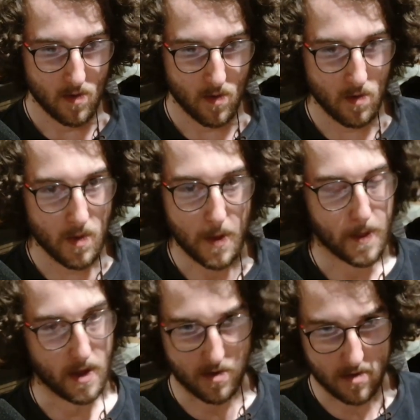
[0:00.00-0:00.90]
all the
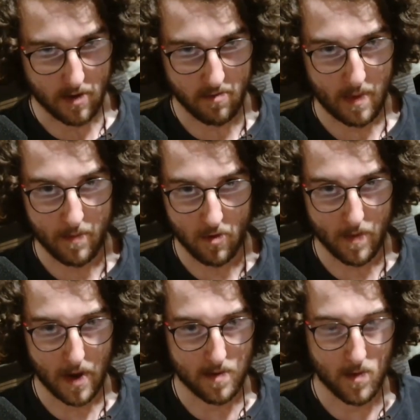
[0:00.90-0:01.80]
things I remember
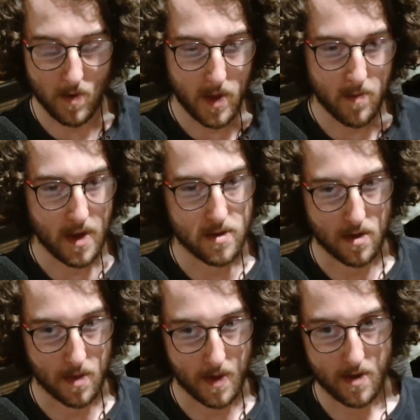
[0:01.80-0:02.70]
about him, all the
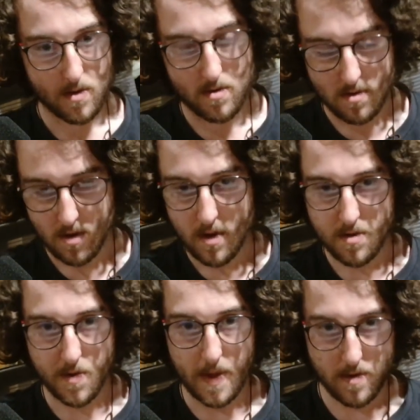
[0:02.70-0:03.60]
amazing things,
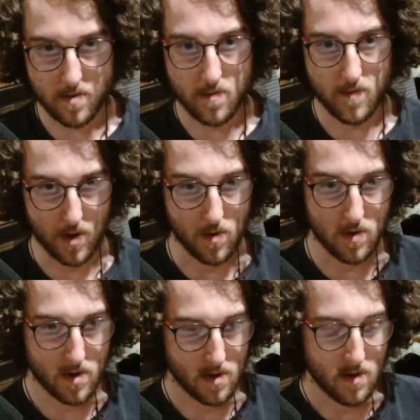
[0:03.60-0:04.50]
so that there's a
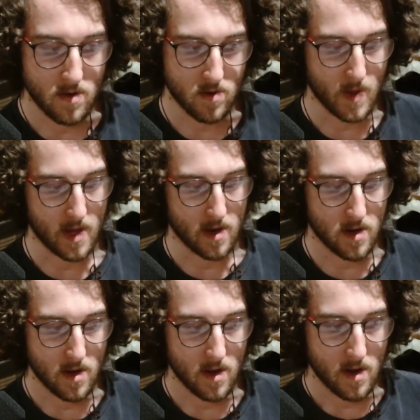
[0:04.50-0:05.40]
record, so that
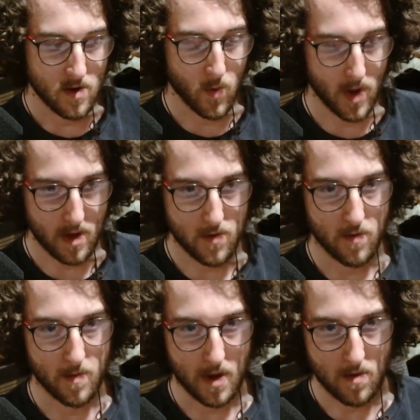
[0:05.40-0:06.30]
20 years
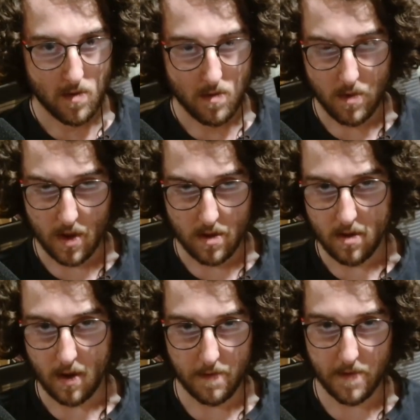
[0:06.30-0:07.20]
from now, when
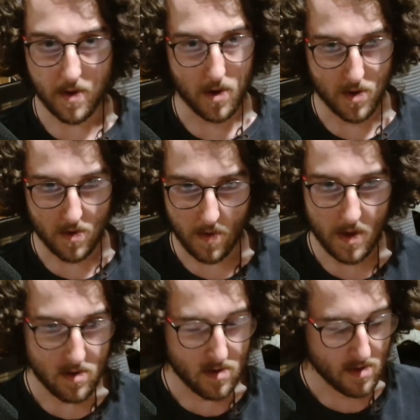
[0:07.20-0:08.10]
I've forgotten all
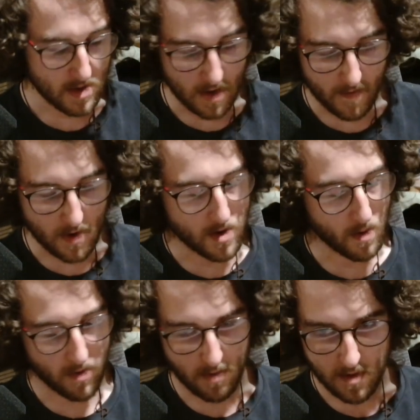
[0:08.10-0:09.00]
this and I've got new
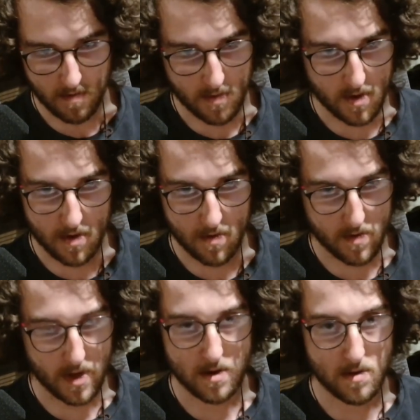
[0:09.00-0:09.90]
problems and new
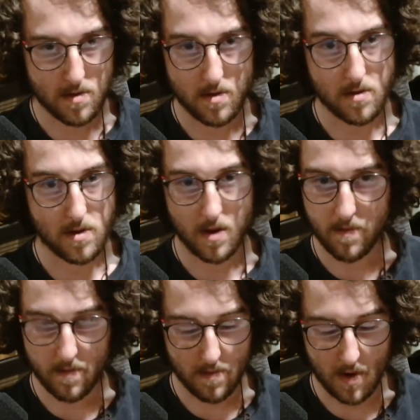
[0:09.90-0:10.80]
sadnesses and
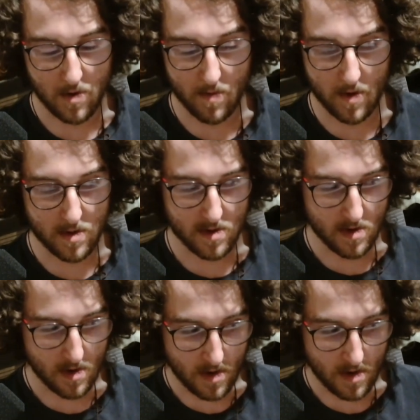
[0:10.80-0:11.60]
I'm a new person,